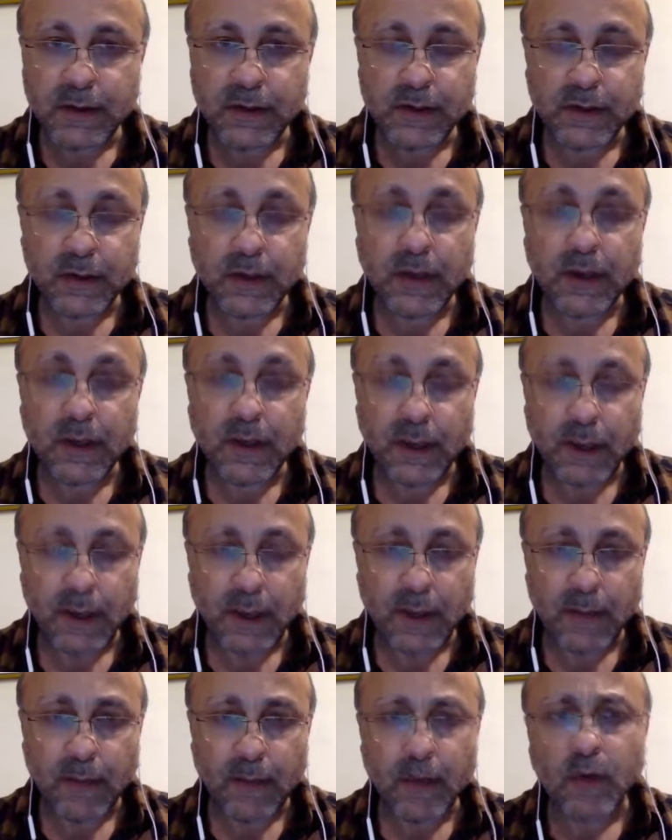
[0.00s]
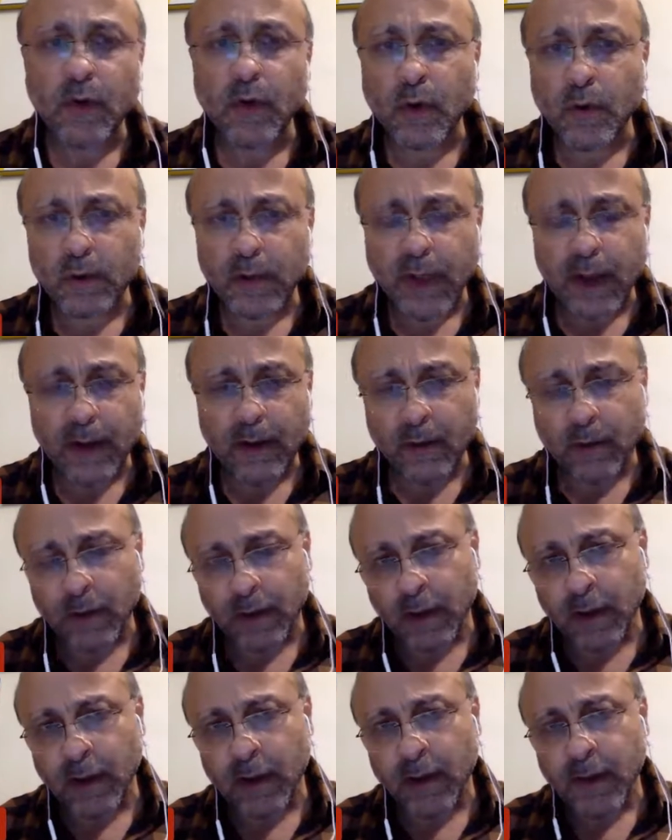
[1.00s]
journey game. You know that,
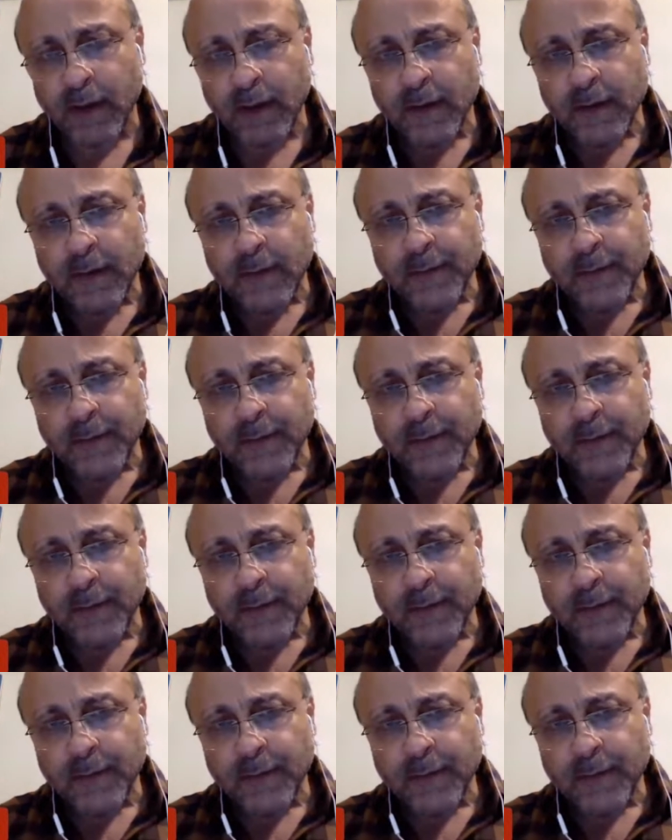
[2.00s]
okay,